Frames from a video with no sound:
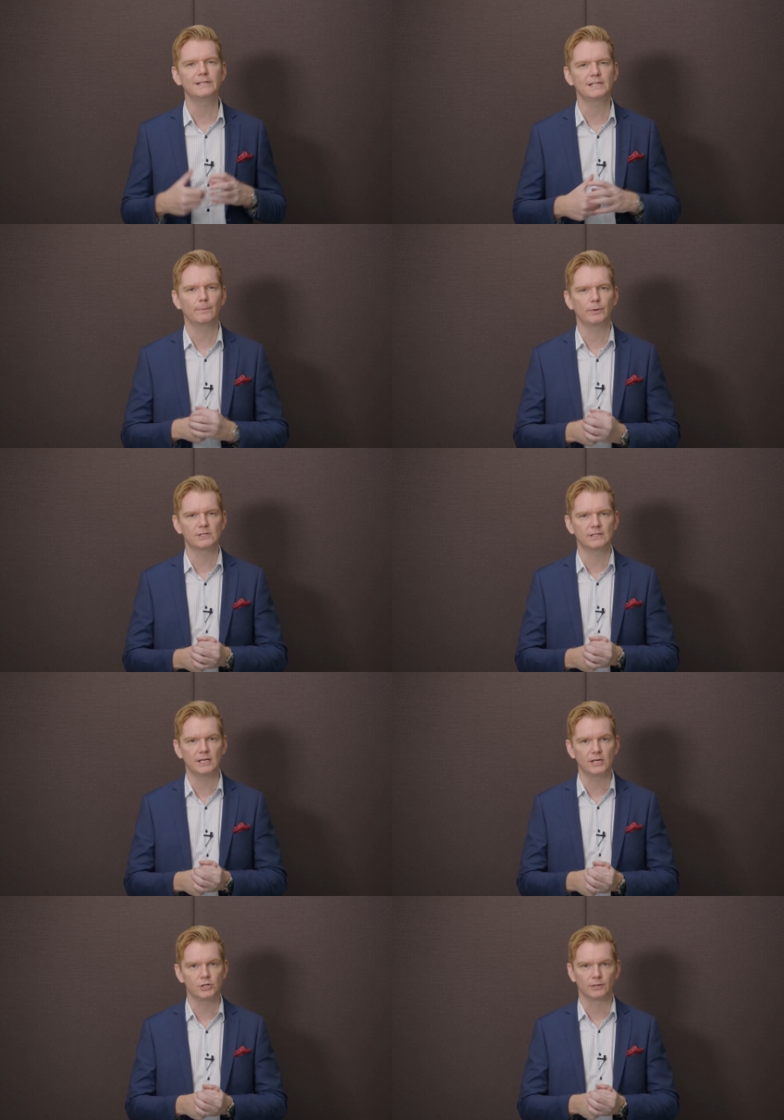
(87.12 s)
listing
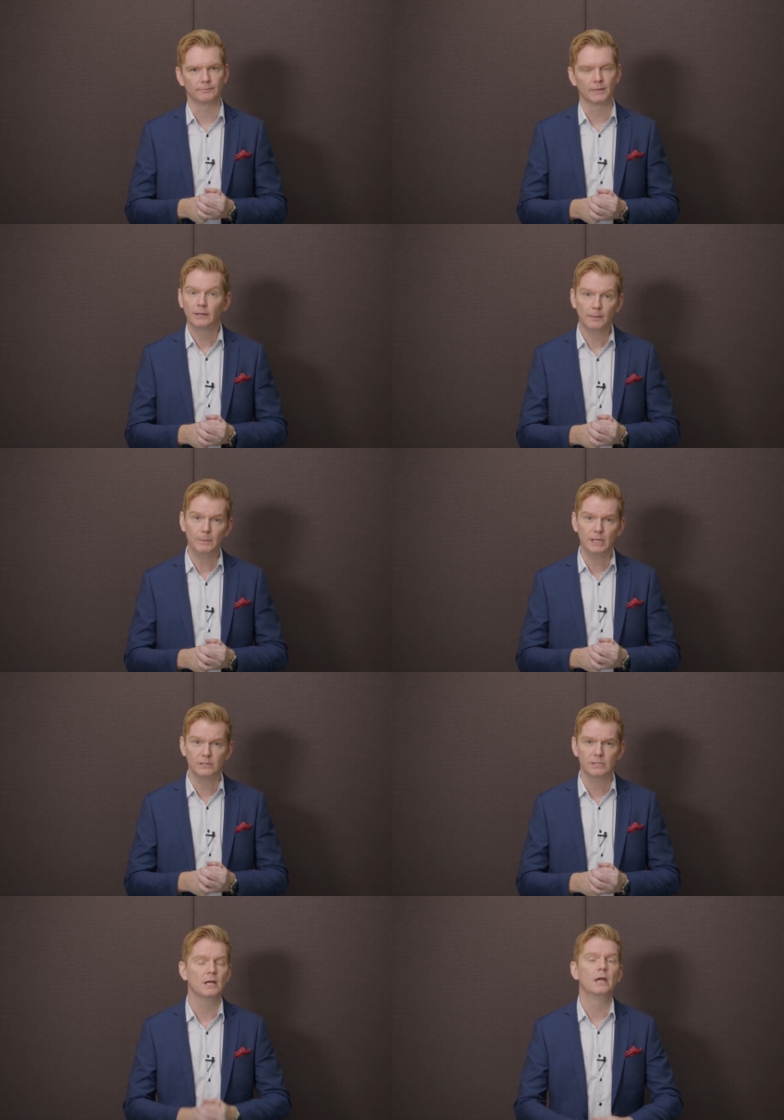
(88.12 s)
presentation. That
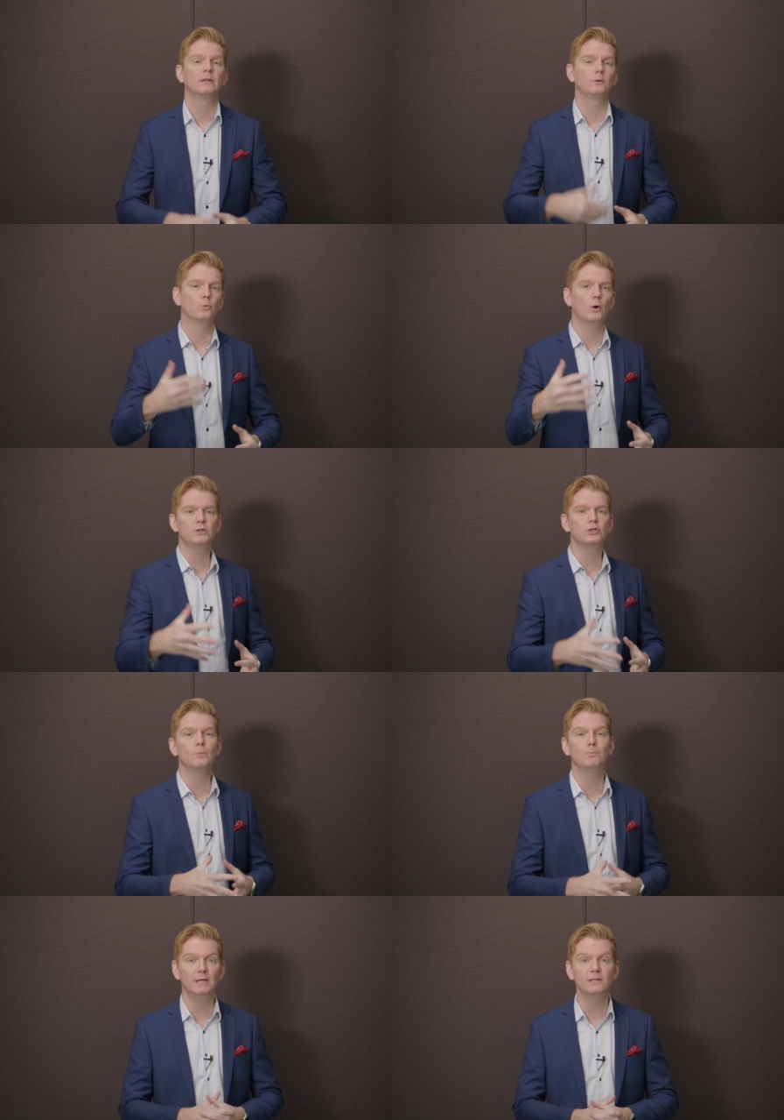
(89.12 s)
means that once you
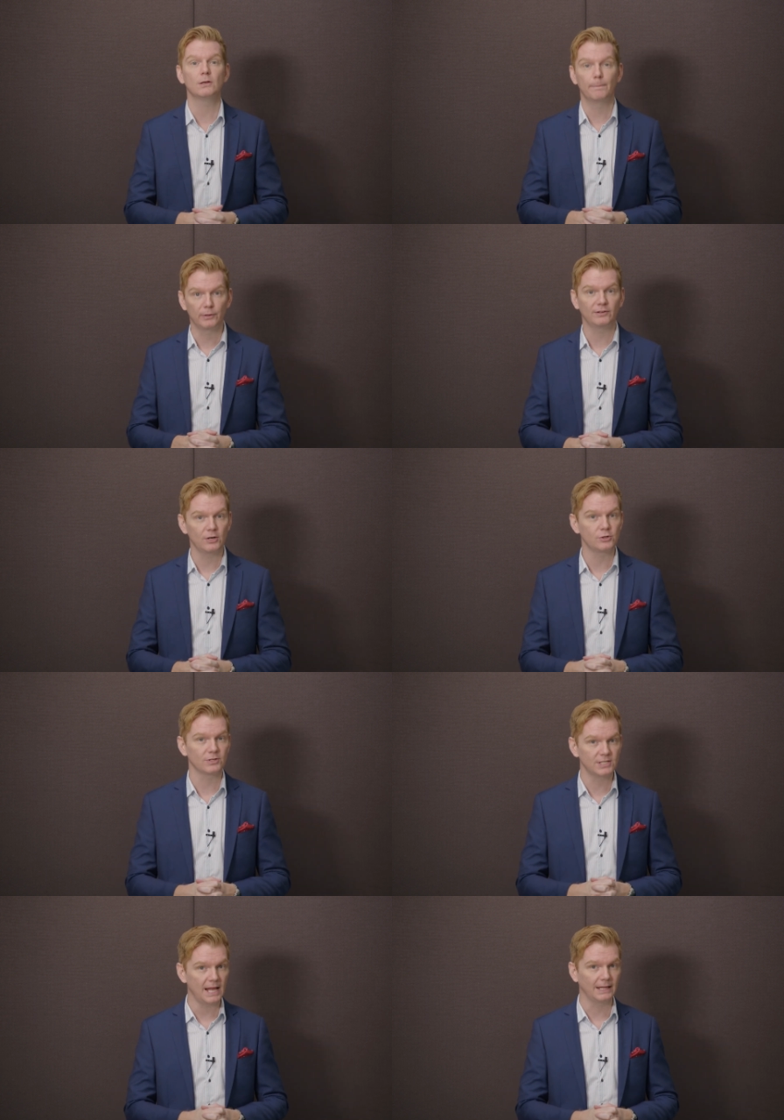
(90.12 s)
meet a potential
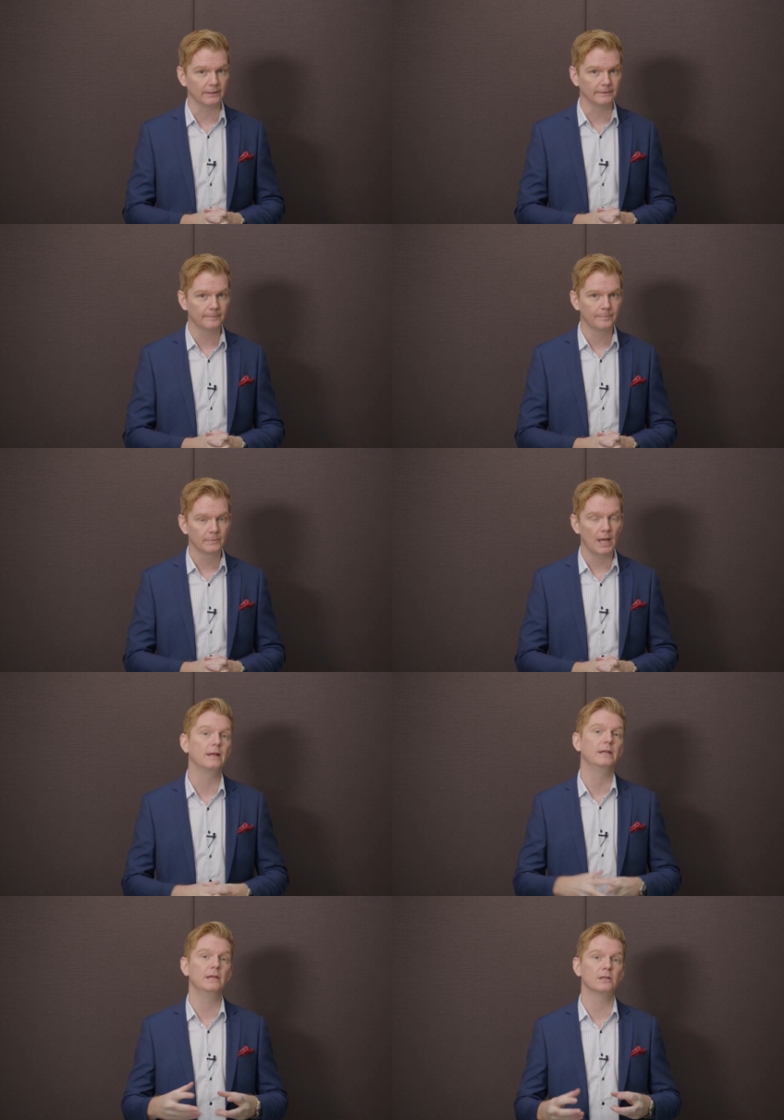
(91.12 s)
seller,
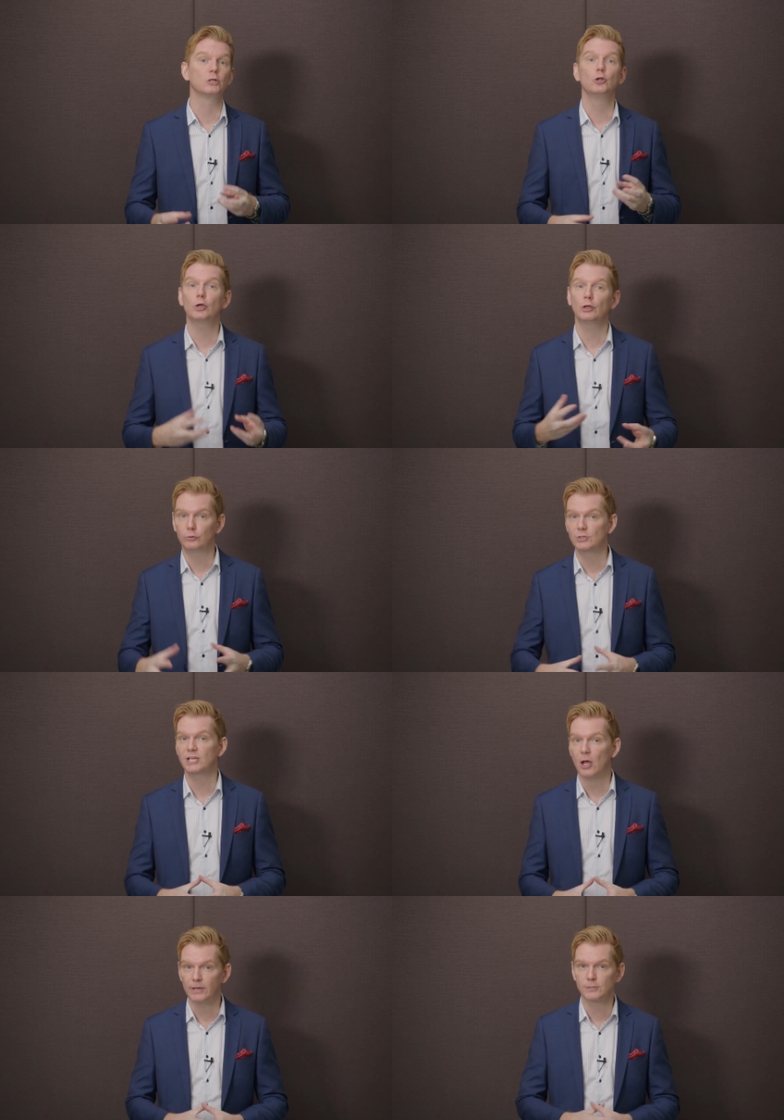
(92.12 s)
and he is looking to
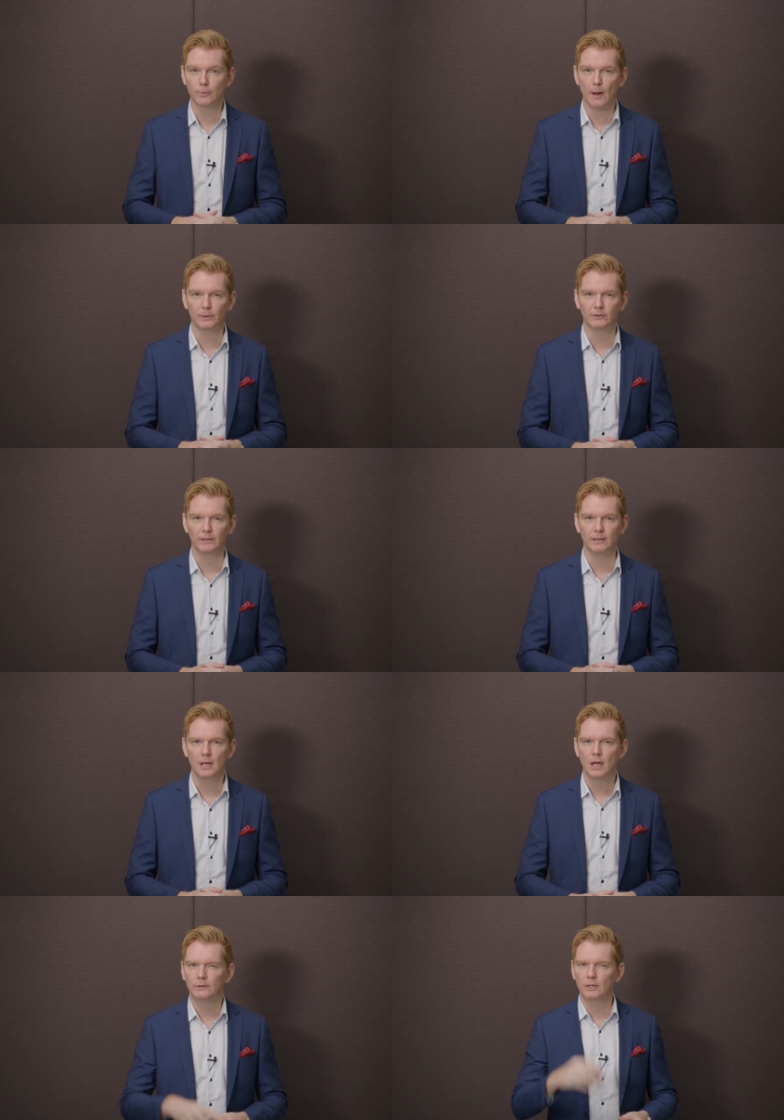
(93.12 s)
sell his property,
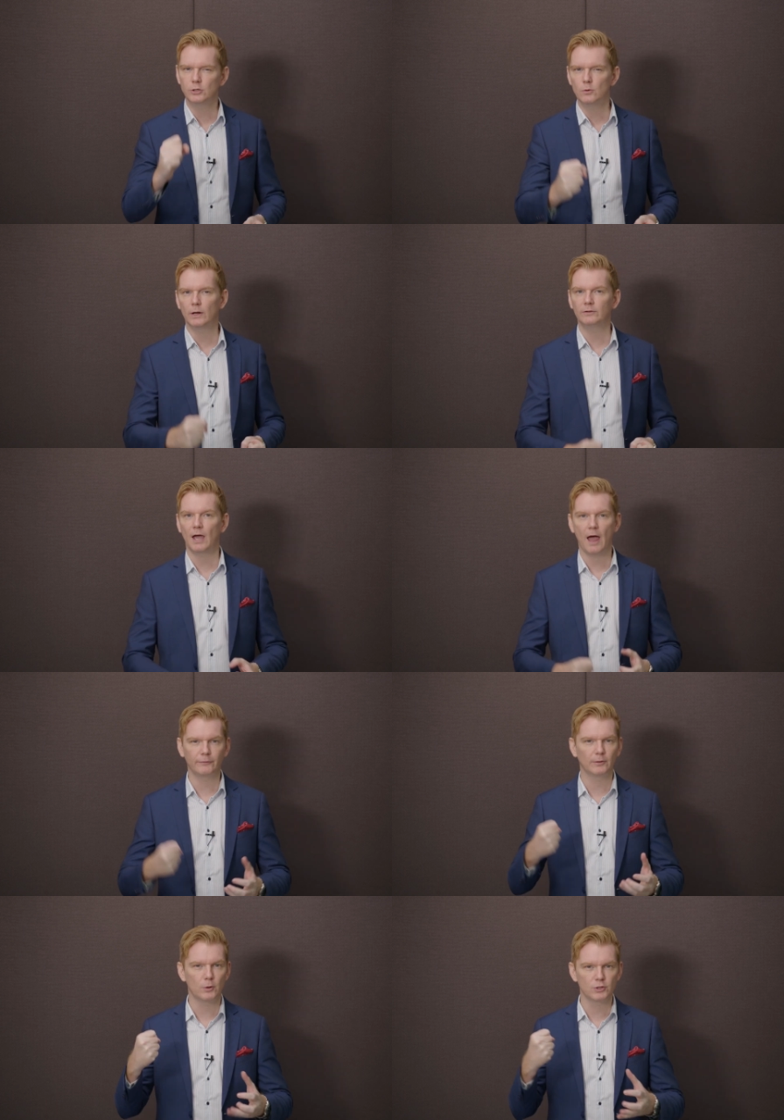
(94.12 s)
that you want to have
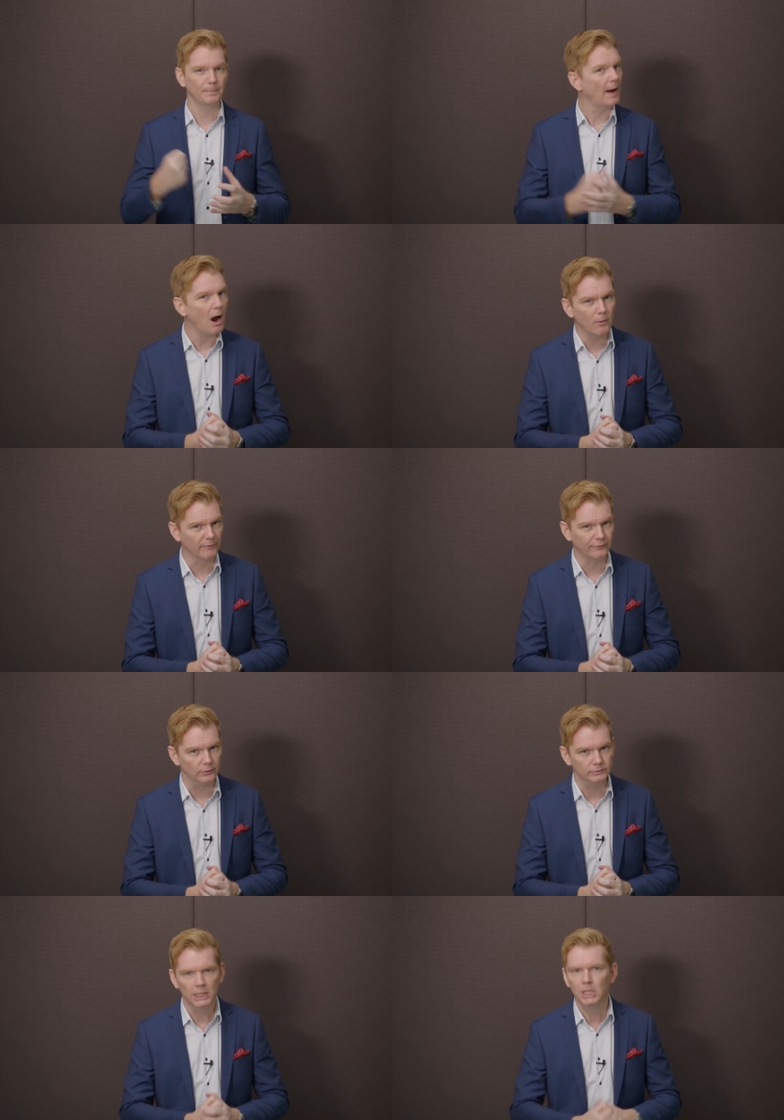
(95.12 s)
the most powerful,